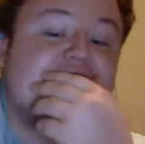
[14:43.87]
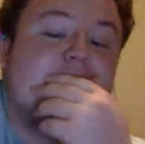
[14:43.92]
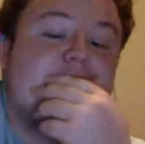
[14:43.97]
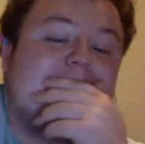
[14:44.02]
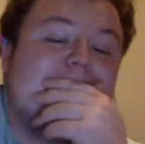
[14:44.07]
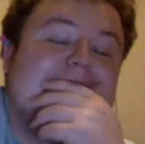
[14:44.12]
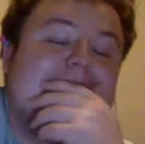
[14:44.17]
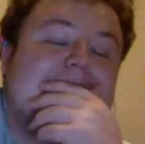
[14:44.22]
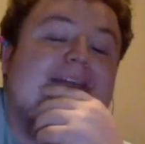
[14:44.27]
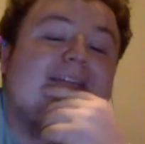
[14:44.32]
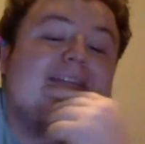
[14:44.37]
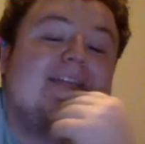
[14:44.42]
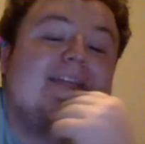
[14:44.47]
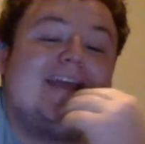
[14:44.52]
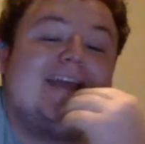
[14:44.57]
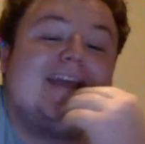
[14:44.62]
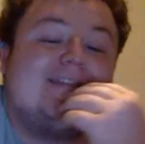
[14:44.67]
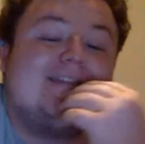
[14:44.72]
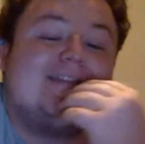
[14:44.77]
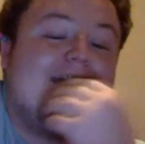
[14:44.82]
man. And
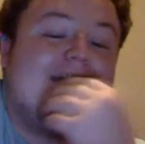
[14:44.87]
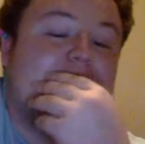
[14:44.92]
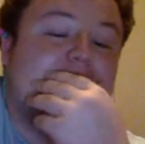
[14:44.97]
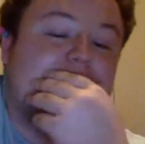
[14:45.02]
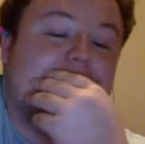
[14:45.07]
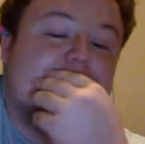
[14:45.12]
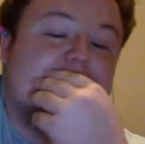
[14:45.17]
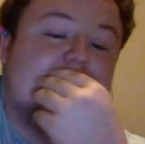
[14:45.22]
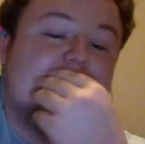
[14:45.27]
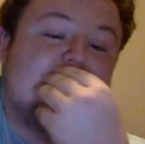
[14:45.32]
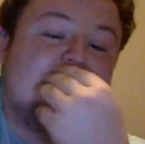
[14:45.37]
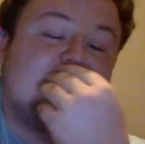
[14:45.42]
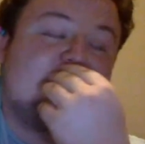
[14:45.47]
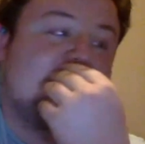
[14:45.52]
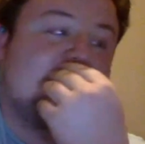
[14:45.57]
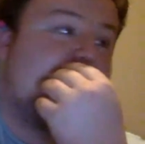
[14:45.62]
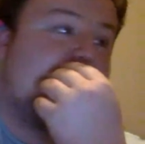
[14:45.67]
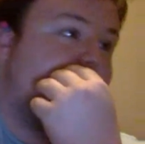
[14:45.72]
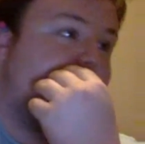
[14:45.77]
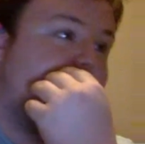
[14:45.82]
they have a lot of
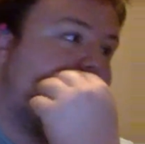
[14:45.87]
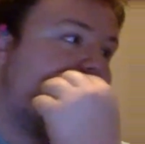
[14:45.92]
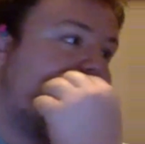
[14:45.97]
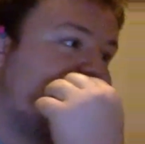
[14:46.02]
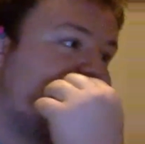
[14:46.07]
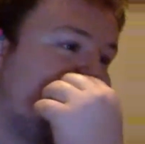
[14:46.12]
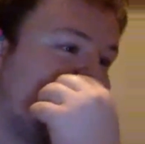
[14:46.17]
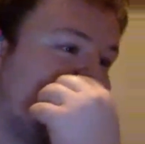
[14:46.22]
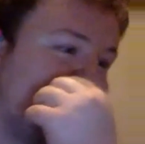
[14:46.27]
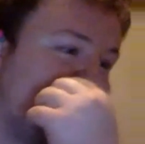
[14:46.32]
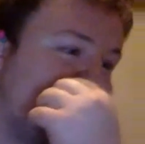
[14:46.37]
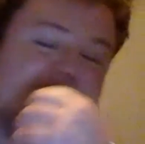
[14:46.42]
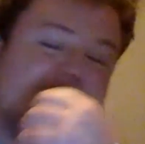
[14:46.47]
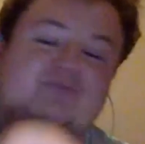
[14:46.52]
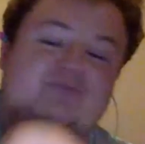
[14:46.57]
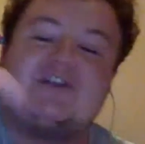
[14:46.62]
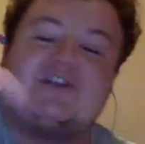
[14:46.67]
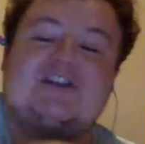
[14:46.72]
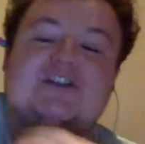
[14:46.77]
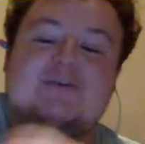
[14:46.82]
issues with
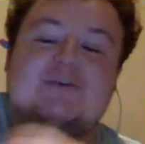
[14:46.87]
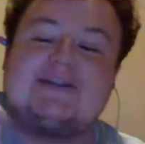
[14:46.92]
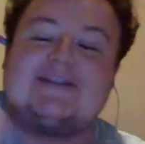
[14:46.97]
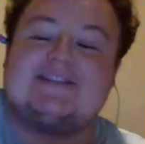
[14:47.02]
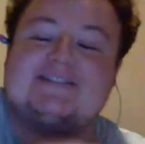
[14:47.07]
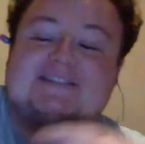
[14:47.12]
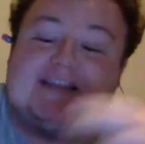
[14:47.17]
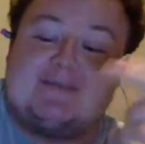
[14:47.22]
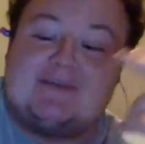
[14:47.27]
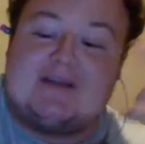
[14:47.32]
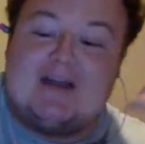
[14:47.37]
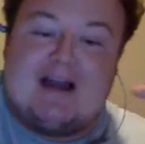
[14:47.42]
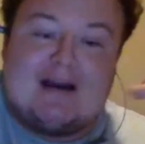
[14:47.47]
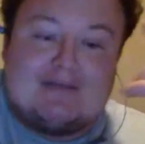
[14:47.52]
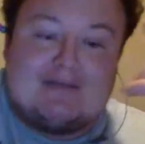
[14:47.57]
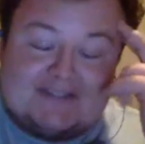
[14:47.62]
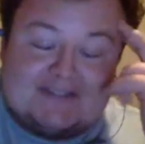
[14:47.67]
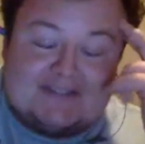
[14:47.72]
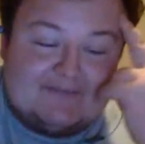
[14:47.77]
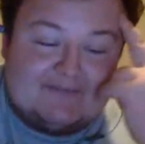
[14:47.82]
redoing the same
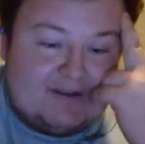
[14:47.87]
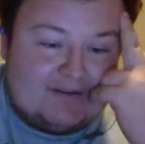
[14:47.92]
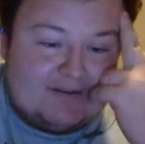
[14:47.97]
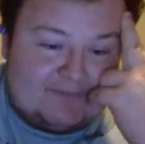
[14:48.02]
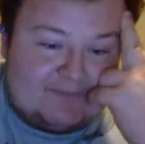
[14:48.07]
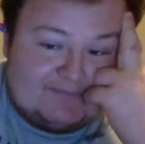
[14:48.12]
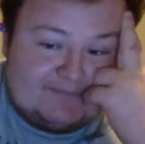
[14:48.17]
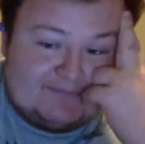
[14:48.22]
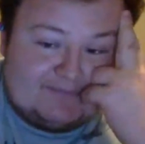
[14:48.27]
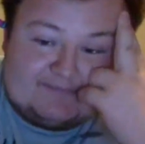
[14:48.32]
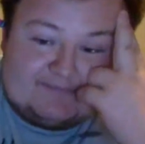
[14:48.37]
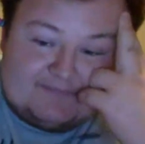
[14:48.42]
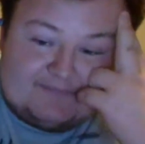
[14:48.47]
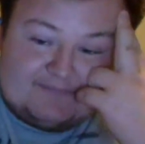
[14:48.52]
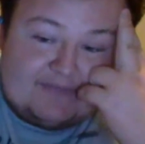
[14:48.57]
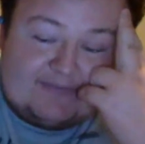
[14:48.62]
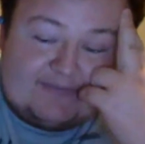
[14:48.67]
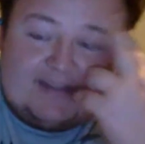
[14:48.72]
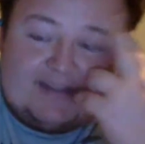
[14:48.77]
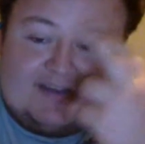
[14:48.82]
comps they've done for
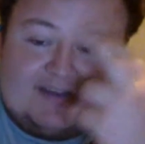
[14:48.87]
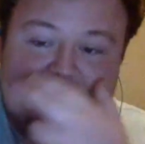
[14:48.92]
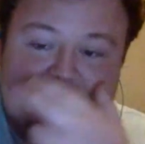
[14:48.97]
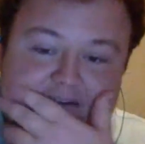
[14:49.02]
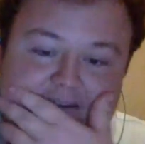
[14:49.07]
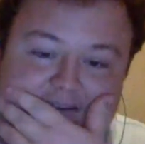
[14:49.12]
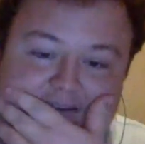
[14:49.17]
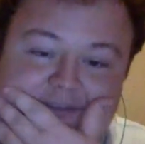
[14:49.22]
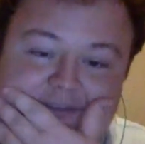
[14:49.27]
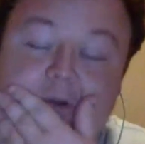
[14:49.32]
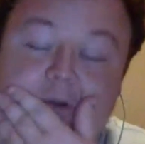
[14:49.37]
15 years.